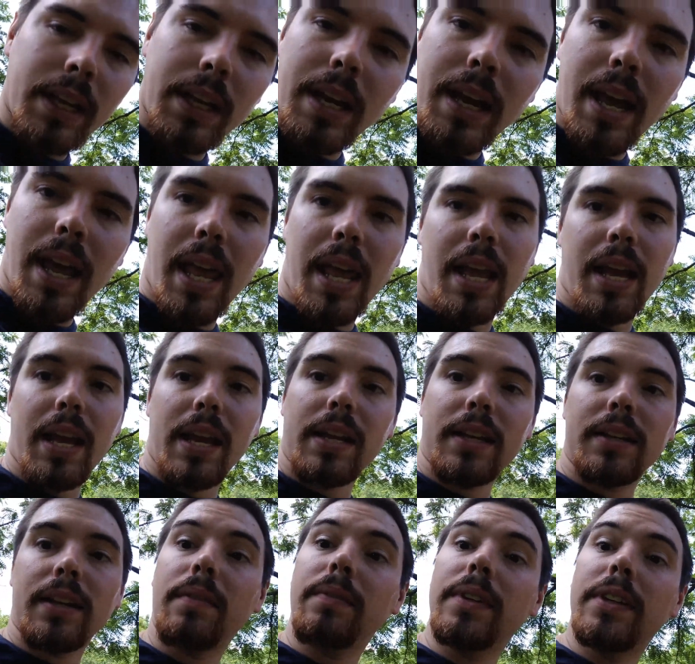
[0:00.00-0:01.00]
and
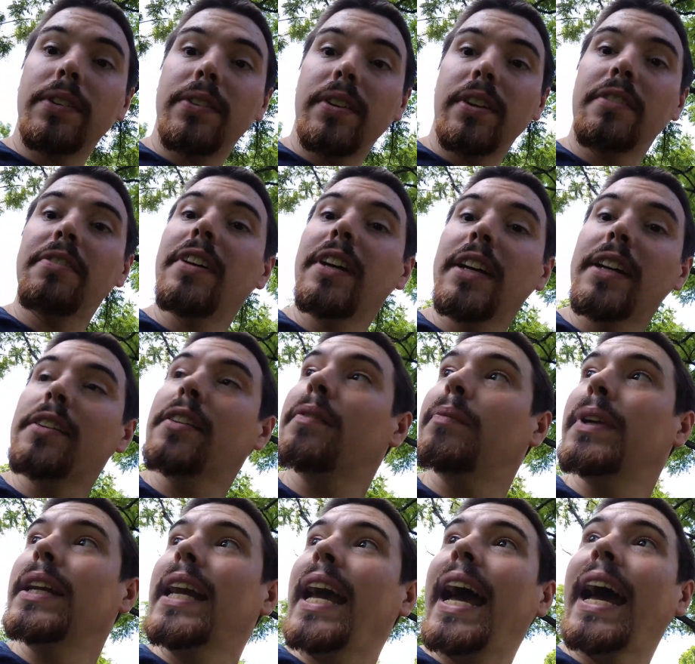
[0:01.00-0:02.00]
I'm going to see if I can
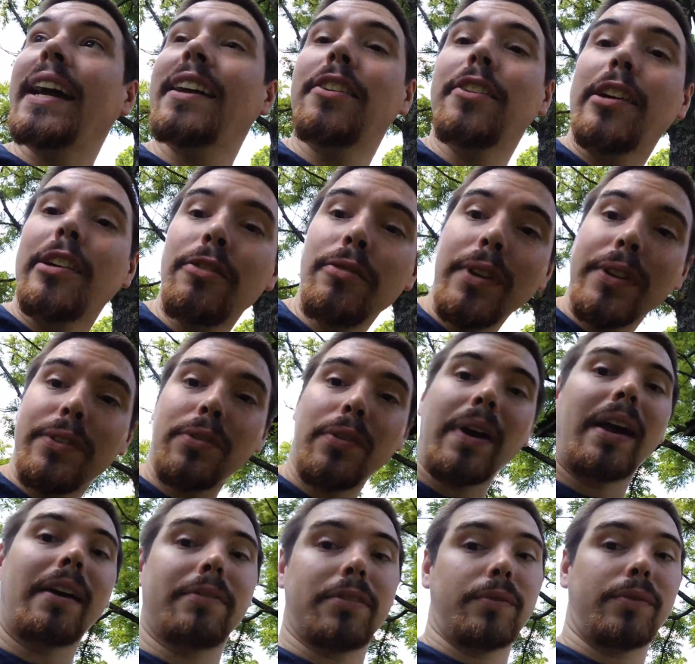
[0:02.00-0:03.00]
be accurate
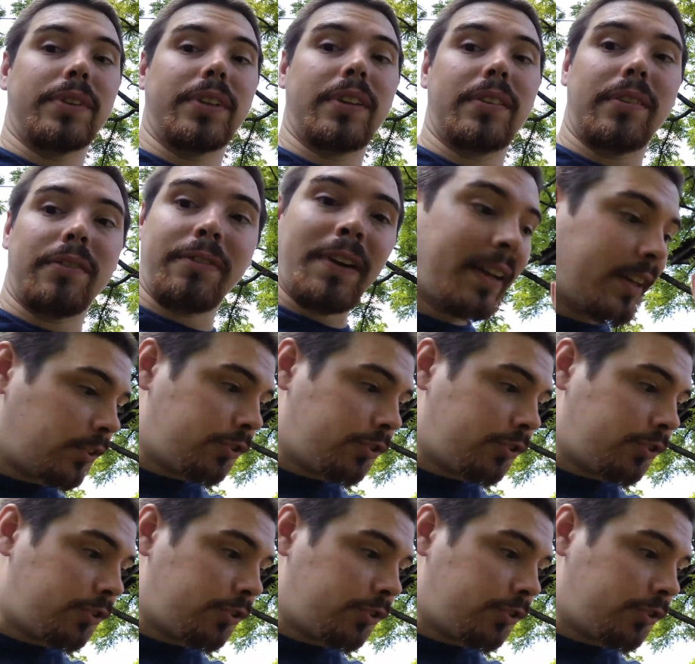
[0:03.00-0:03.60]
whatsoever with this. If I could